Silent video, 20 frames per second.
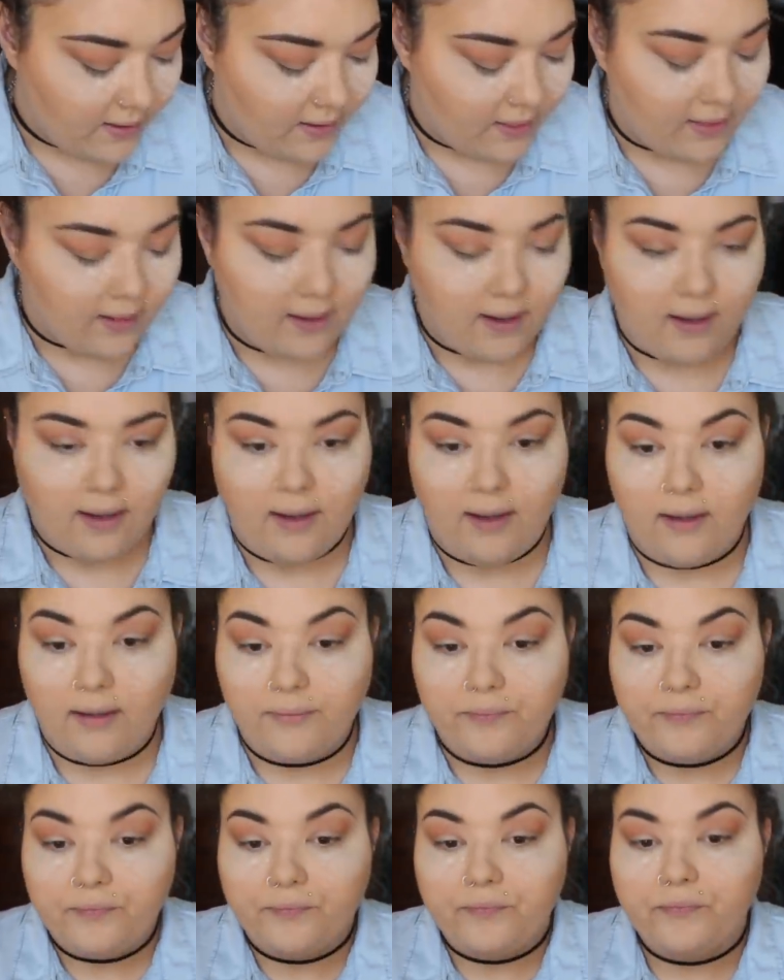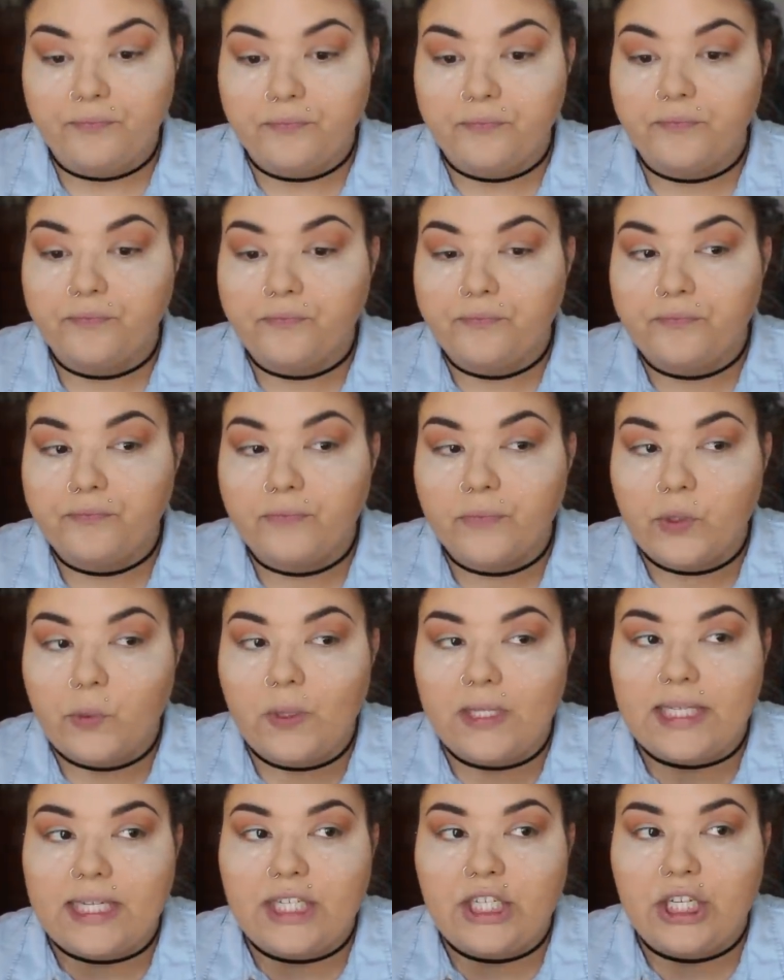the,
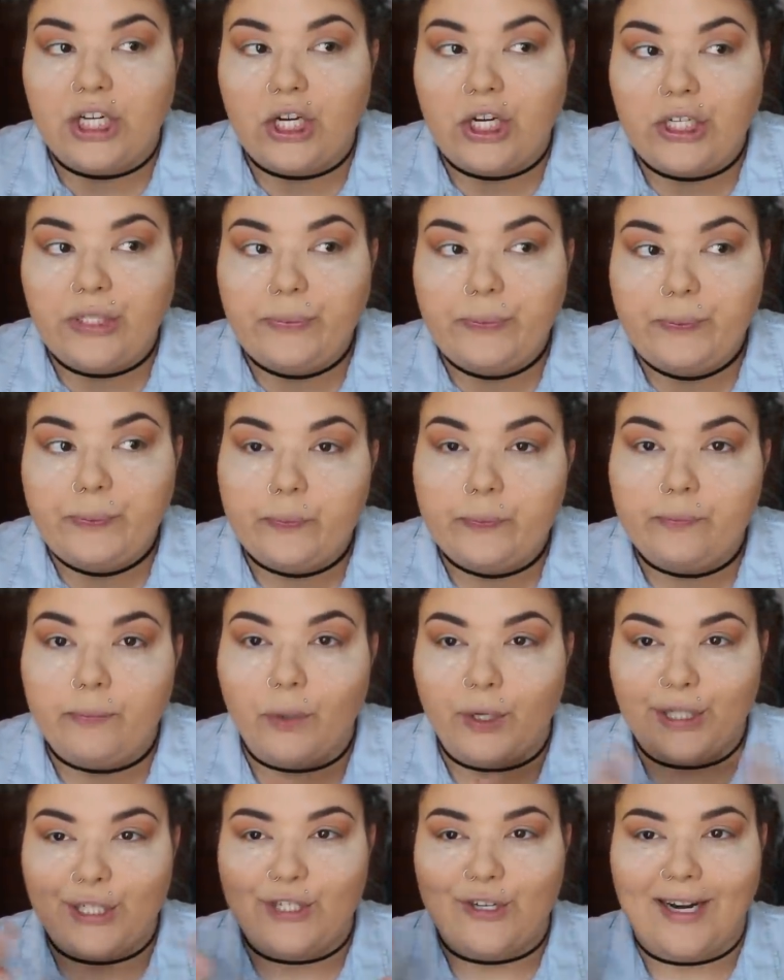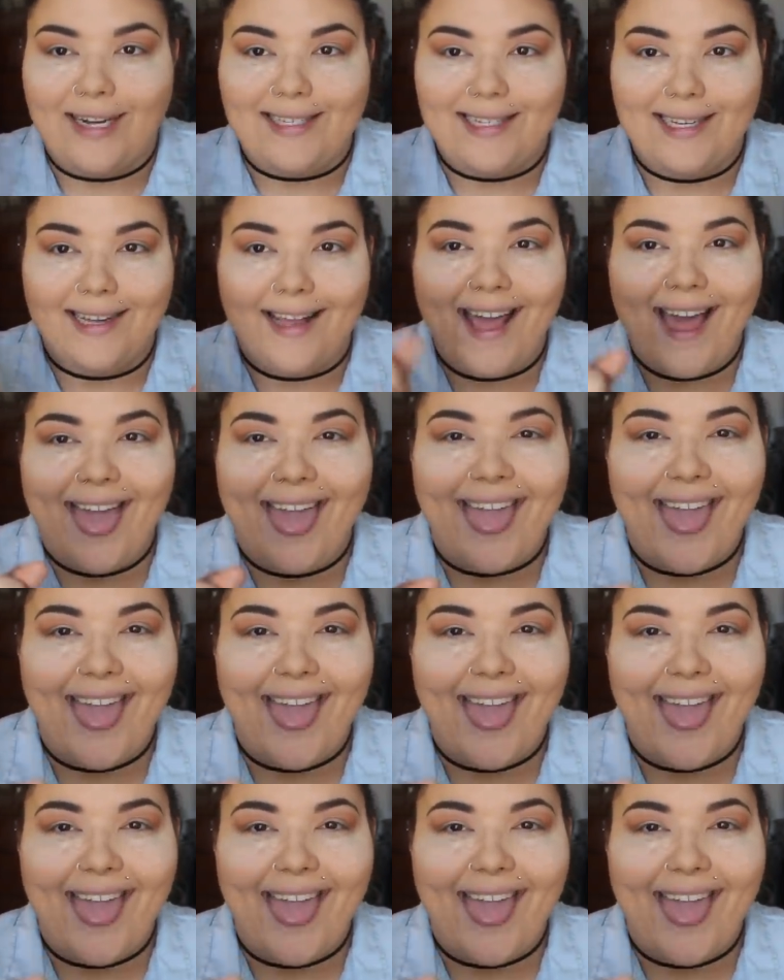what's that shit called? Moisturizing.